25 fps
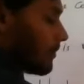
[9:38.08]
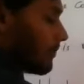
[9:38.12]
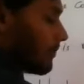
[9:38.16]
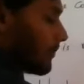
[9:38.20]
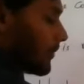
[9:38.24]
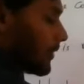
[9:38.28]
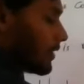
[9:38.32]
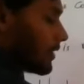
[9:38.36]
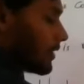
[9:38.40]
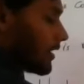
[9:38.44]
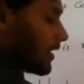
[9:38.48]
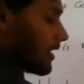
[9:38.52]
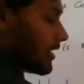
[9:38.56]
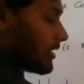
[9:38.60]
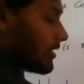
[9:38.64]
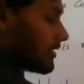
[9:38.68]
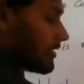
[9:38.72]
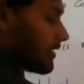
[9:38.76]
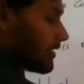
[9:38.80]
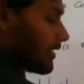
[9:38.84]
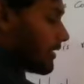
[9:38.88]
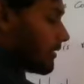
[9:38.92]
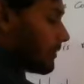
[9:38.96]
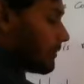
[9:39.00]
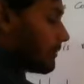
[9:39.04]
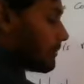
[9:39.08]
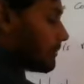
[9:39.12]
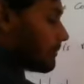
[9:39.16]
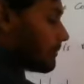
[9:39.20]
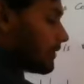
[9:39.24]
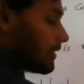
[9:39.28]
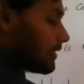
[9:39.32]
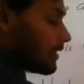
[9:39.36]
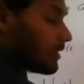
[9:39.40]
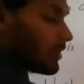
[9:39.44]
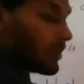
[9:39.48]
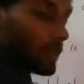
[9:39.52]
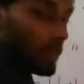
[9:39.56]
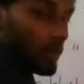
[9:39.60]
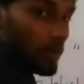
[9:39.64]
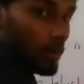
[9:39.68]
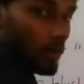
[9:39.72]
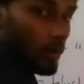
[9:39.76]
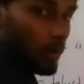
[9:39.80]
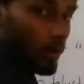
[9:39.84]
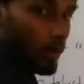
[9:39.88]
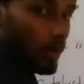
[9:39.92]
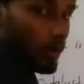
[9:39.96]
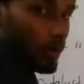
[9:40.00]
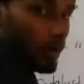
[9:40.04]
Potassium
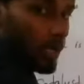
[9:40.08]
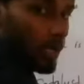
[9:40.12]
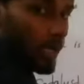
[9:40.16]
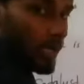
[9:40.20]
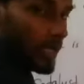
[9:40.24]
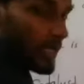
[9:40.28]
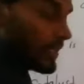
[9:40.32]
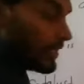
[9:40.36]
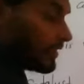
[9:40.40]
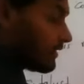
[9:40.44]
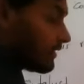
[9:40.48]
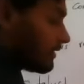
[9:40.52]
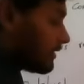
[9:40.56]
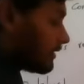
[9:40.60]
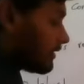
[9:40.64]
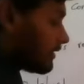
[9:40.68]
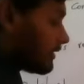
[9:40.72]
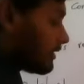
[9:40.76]
chloride.